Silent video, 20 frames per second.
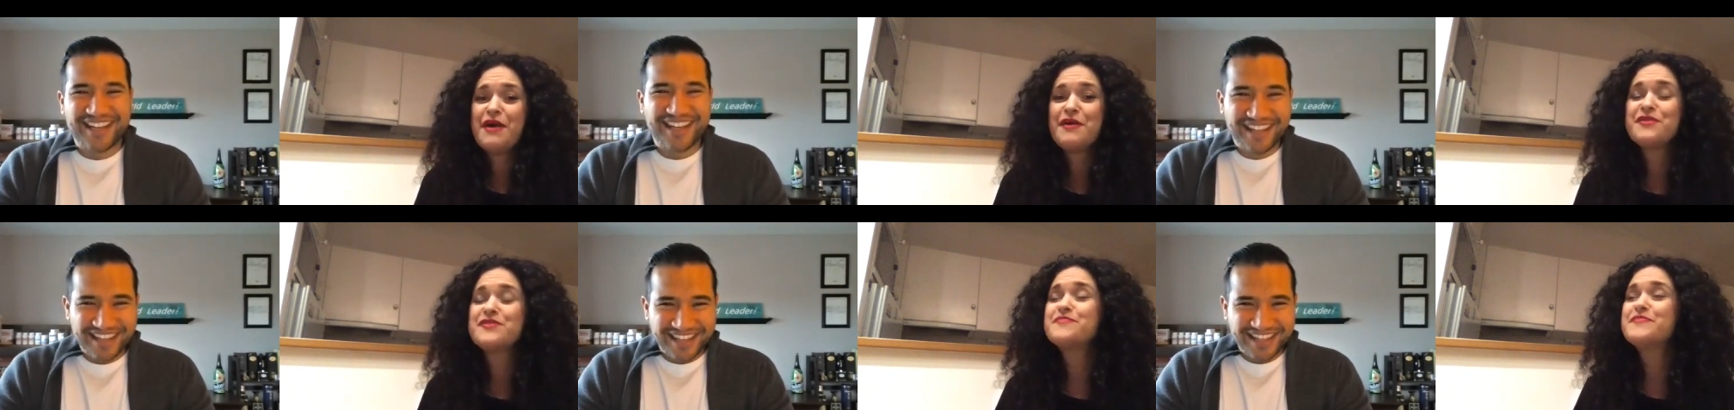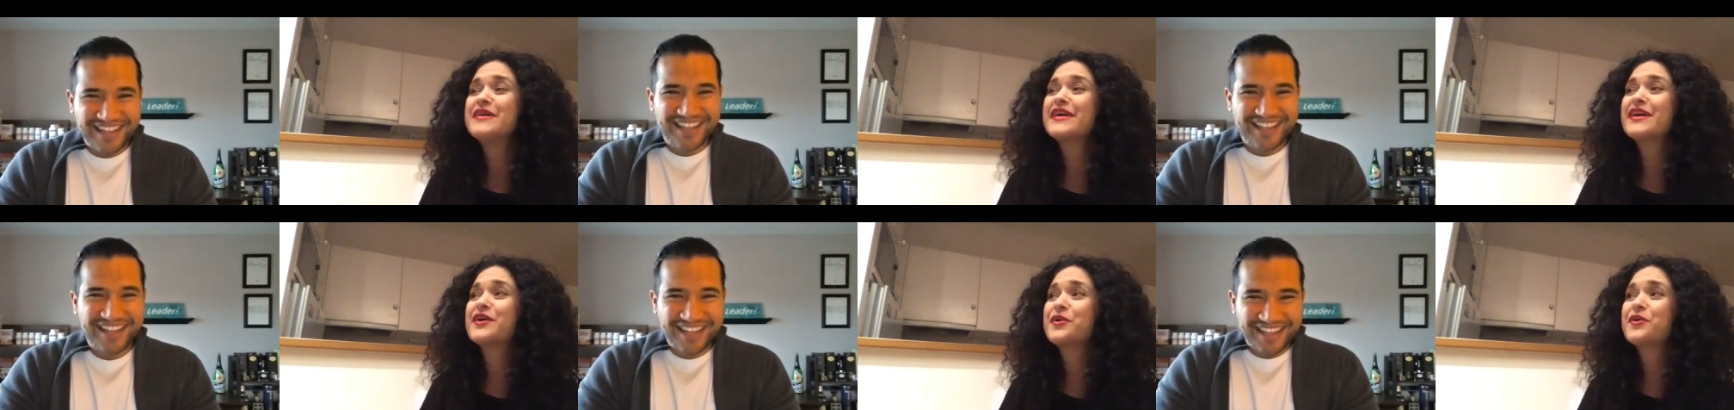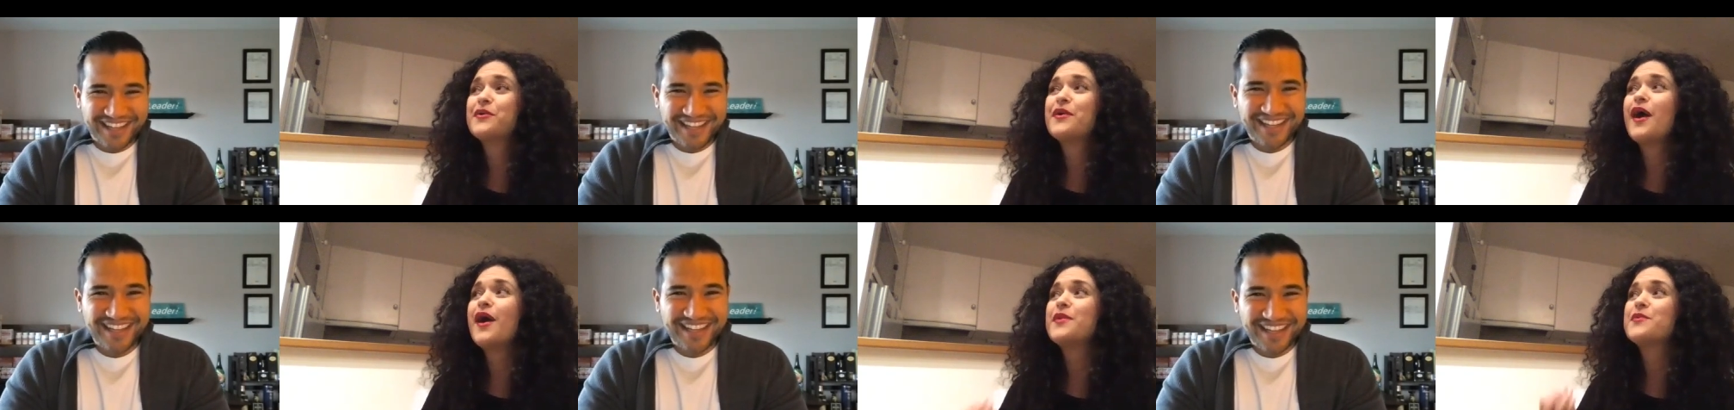Speaker 1: mouth, but
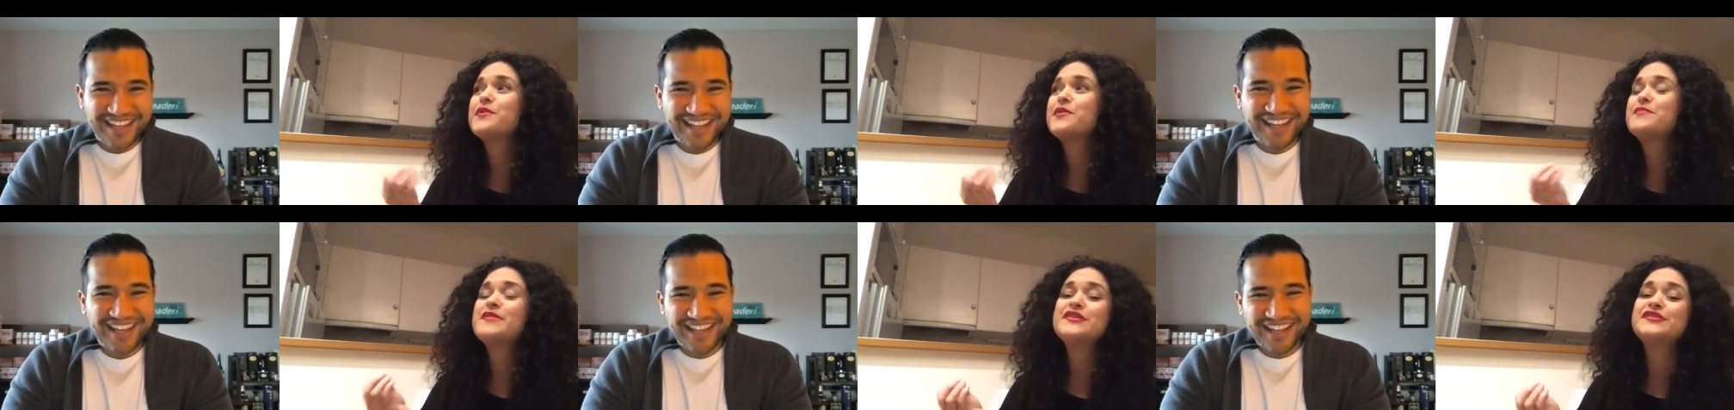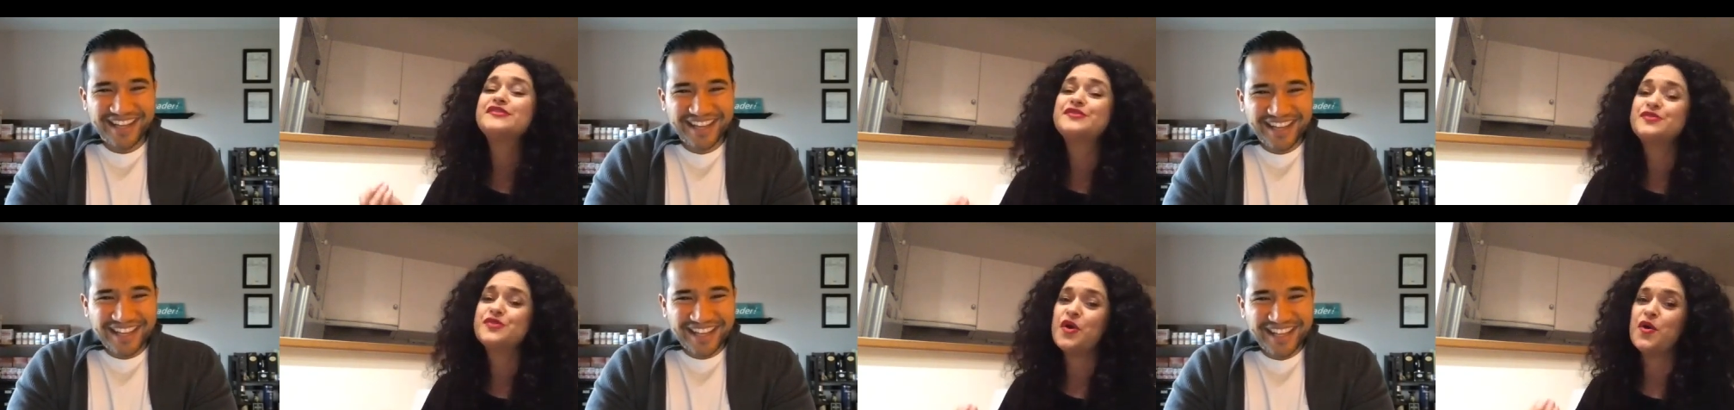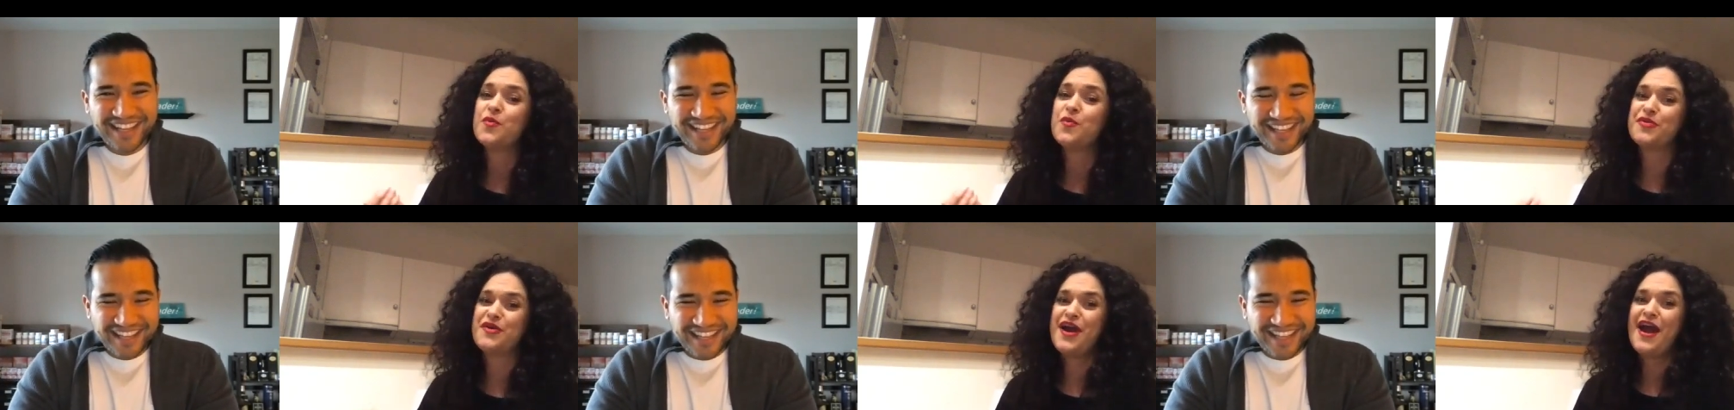Kiran would be so
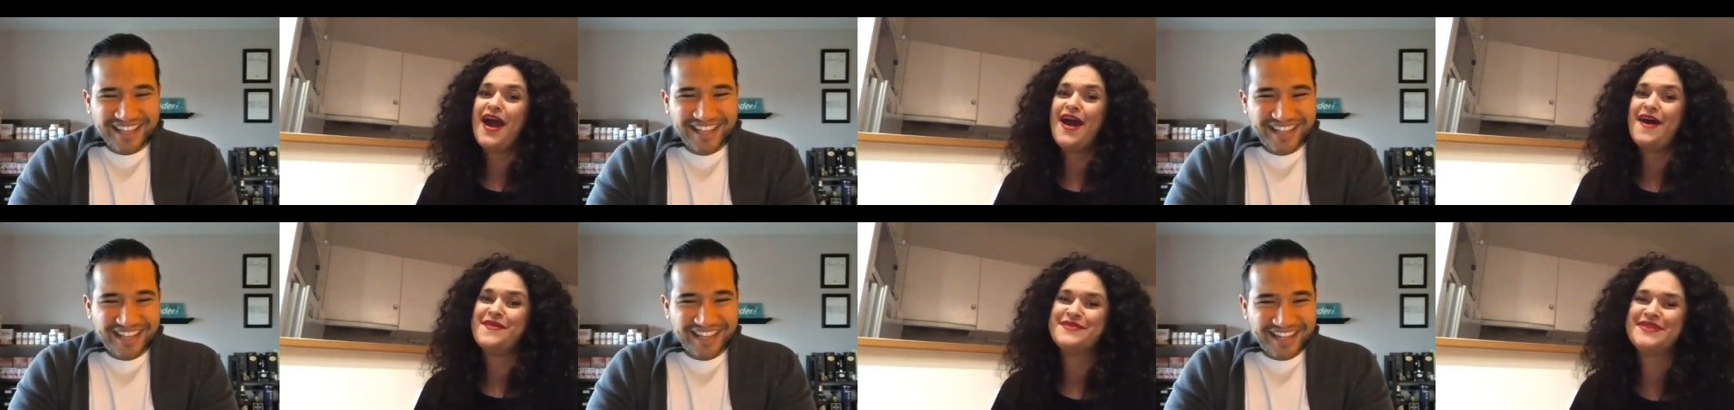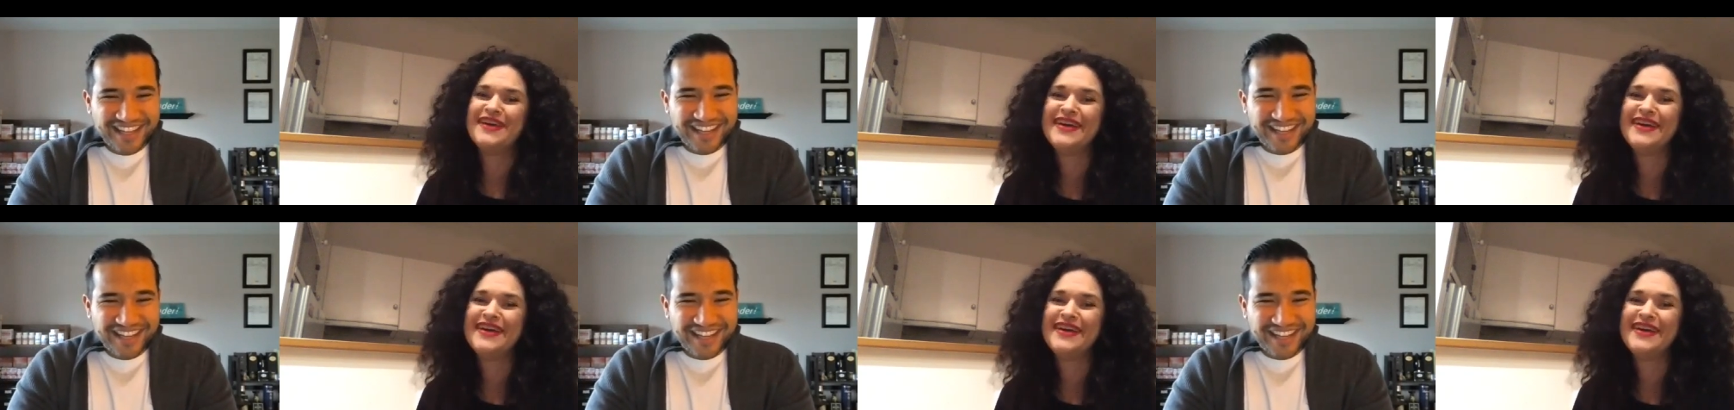proud.